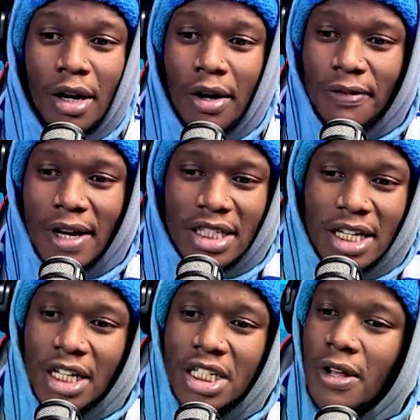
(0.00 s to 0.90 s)
First
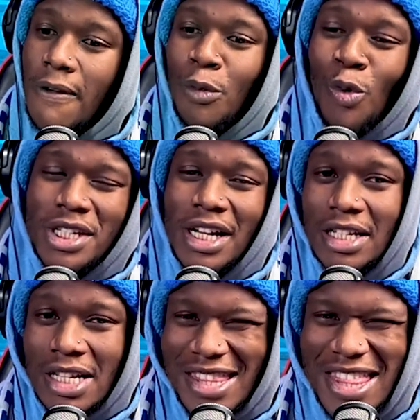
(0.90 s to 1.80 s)
touch,
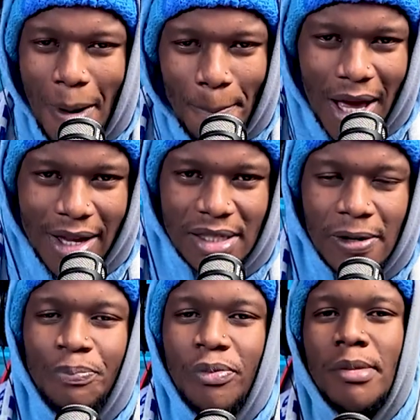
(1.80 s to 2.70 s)
wasn't the best,
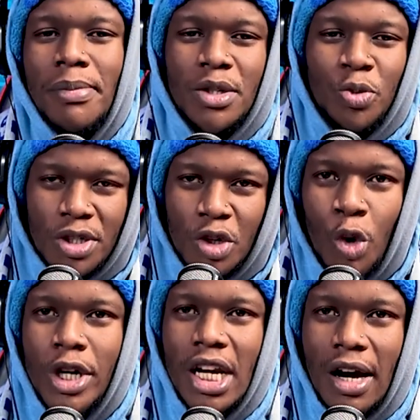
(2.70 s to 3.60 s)
but was
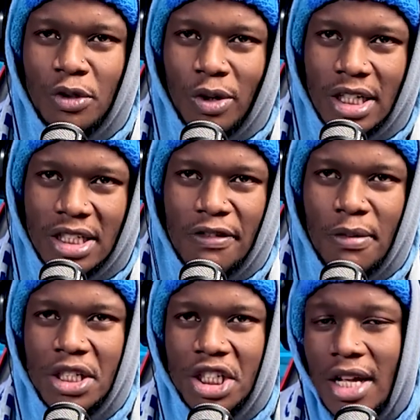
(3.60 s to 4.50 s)
good enough to at least give him
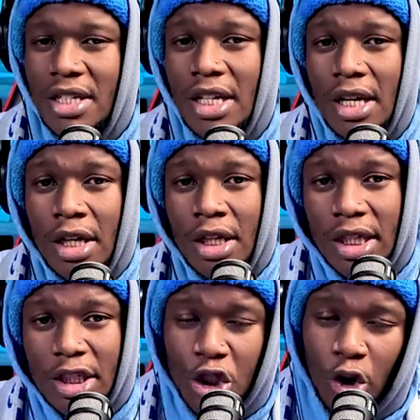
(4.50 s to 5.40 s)
a chance.
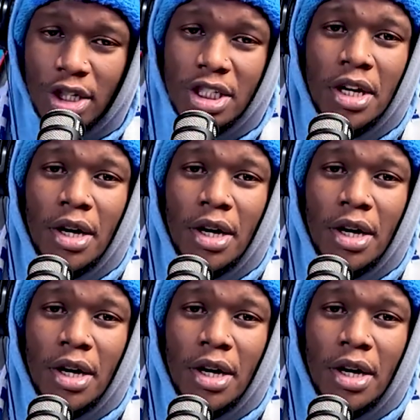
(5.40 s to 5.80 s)
Short,